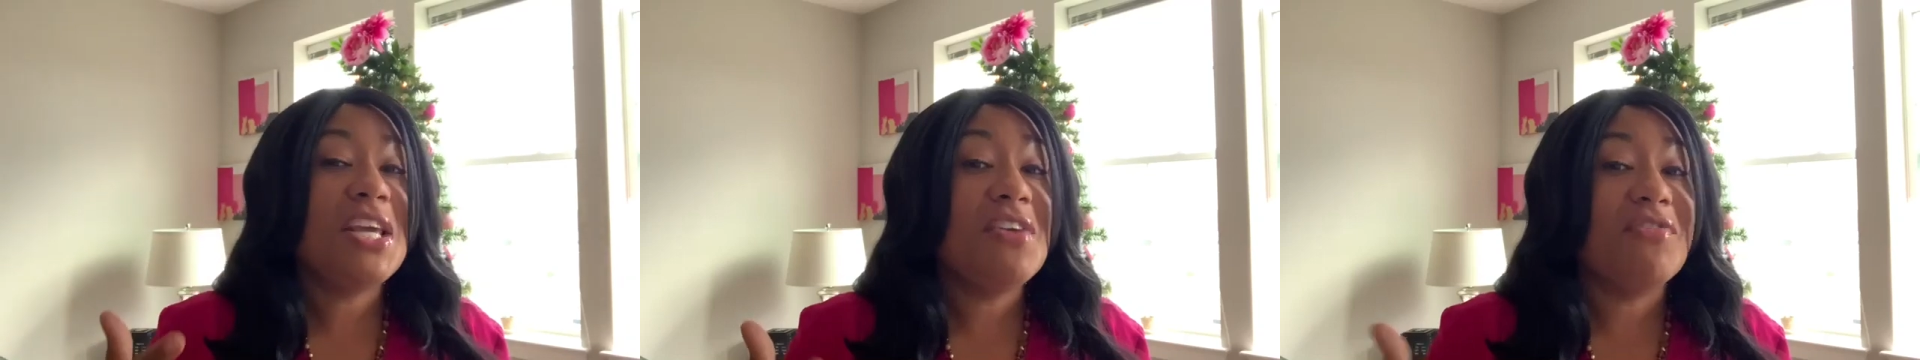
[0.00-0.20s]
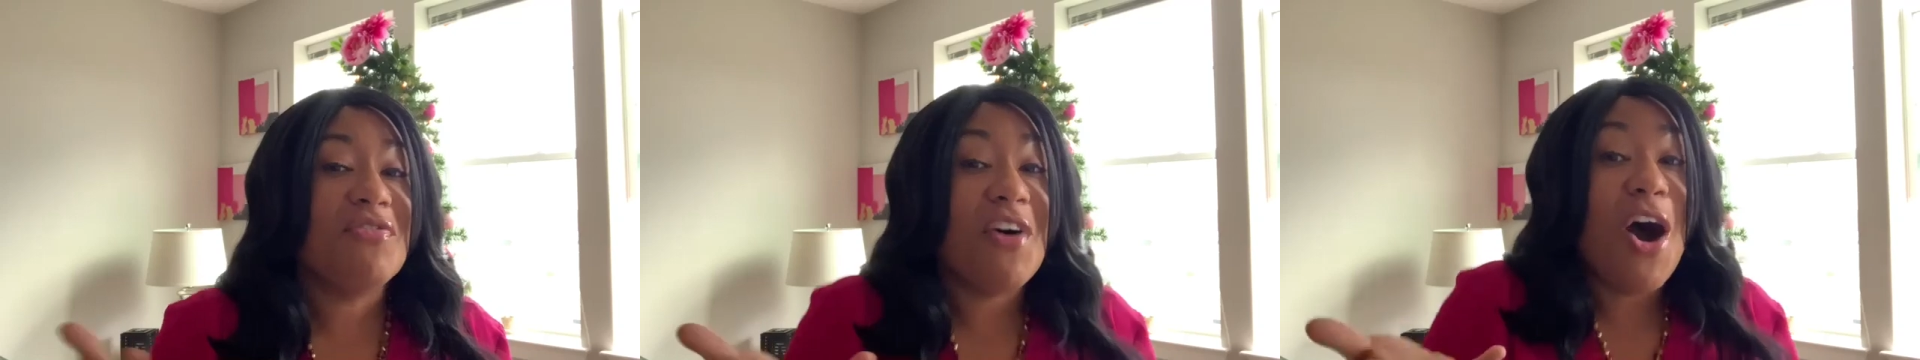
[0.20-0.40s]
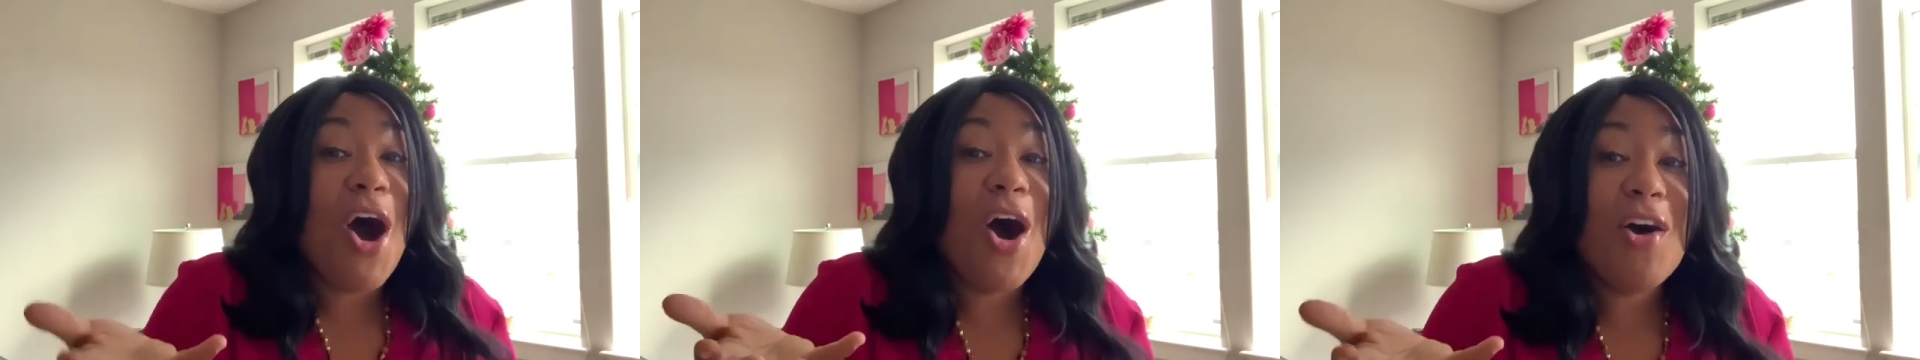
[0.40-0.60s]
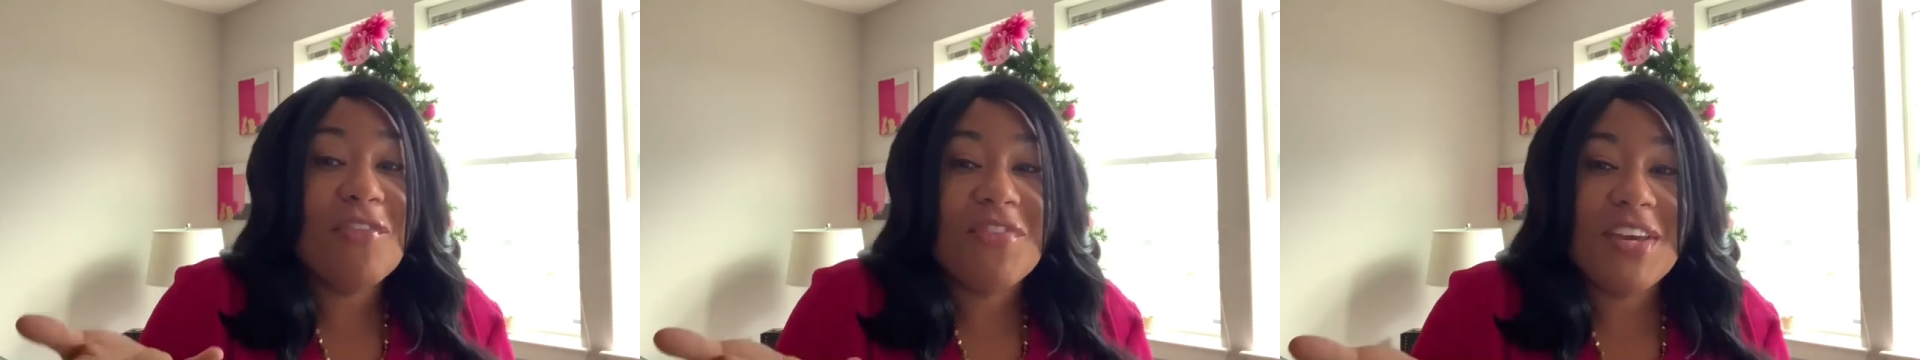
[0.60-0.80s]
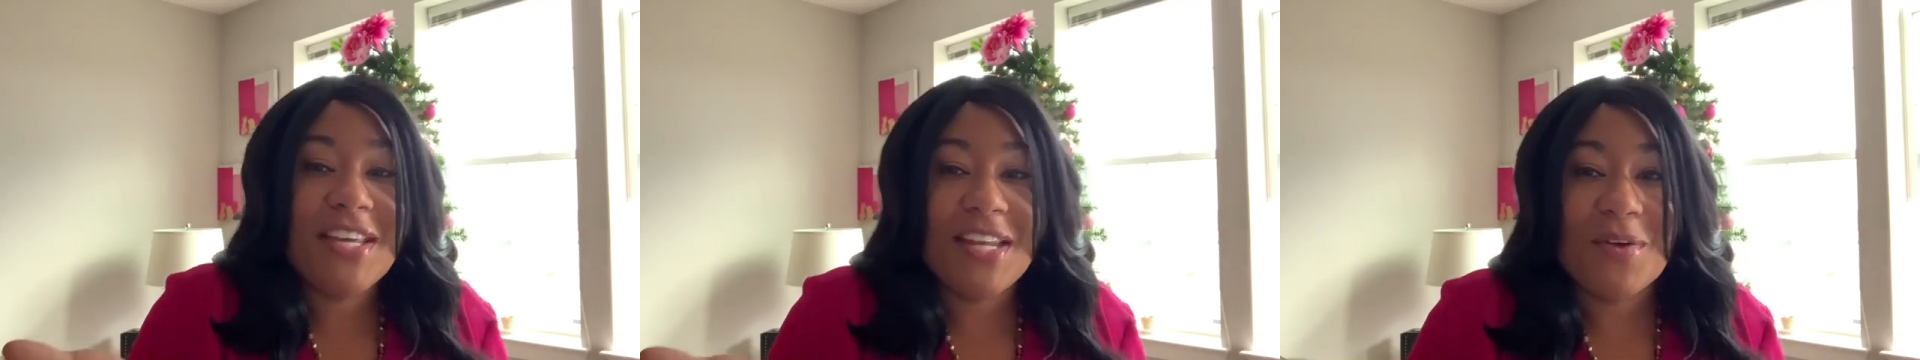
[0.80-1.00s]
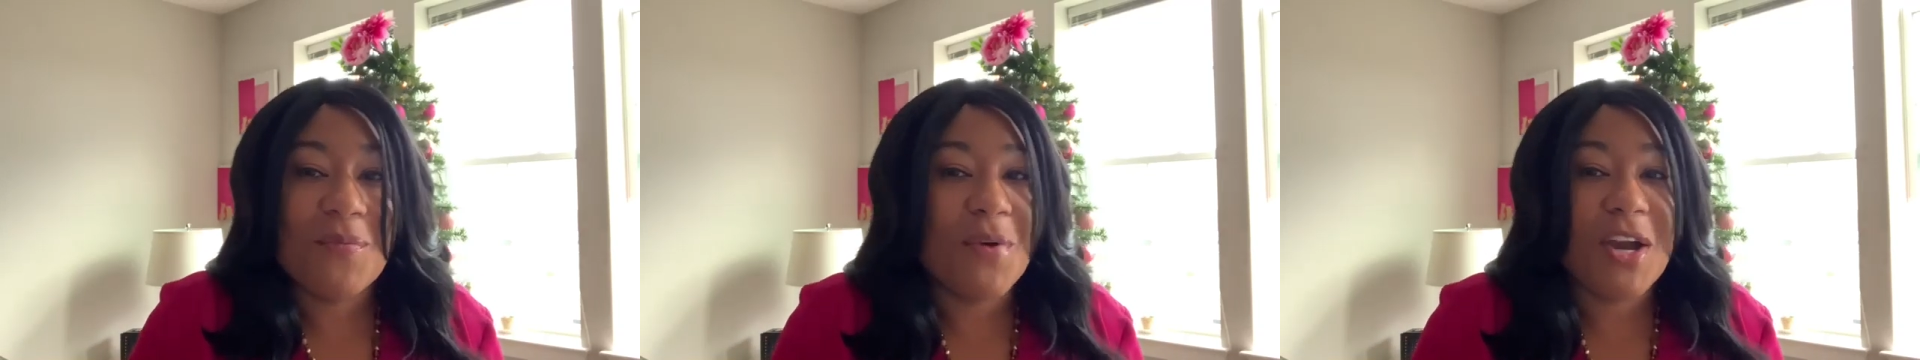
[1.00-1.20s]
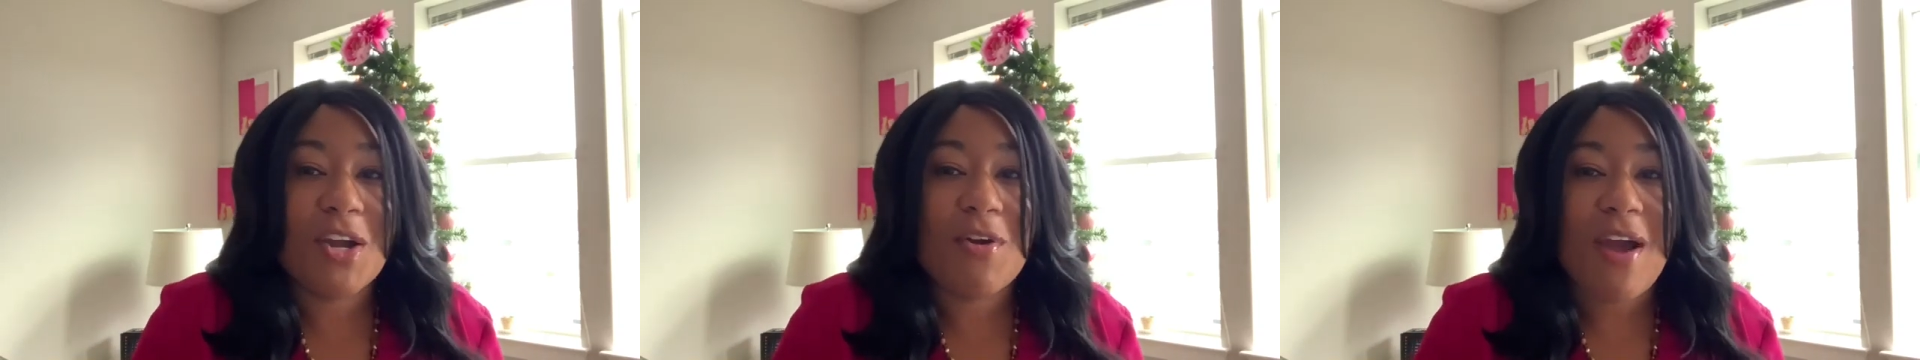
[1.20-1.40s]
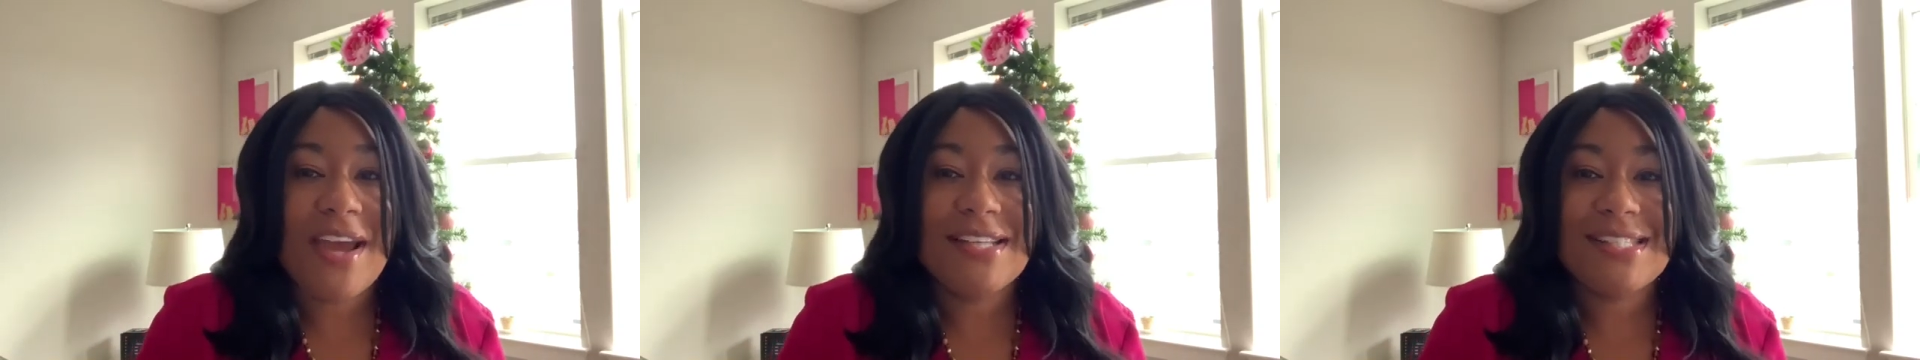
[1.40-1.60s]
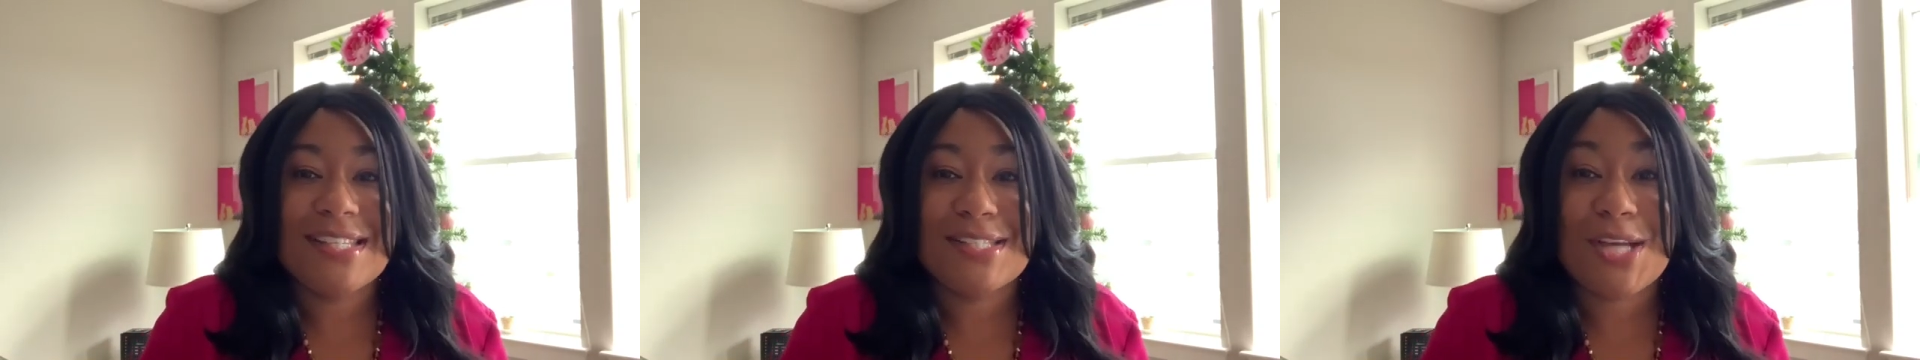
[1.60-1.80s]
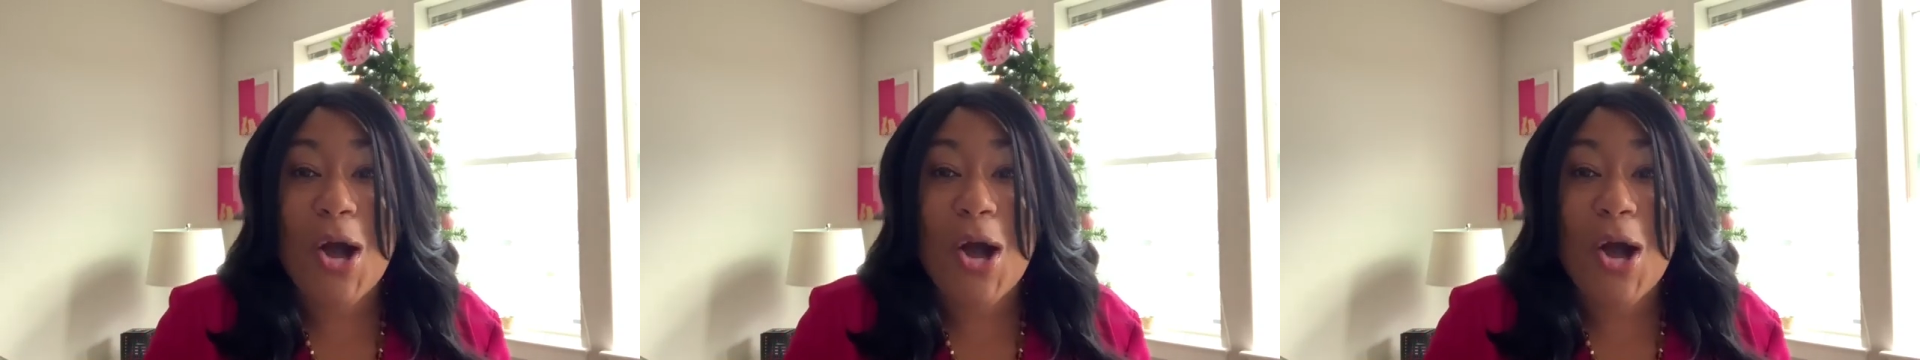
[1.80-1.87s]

evolving in what Christ has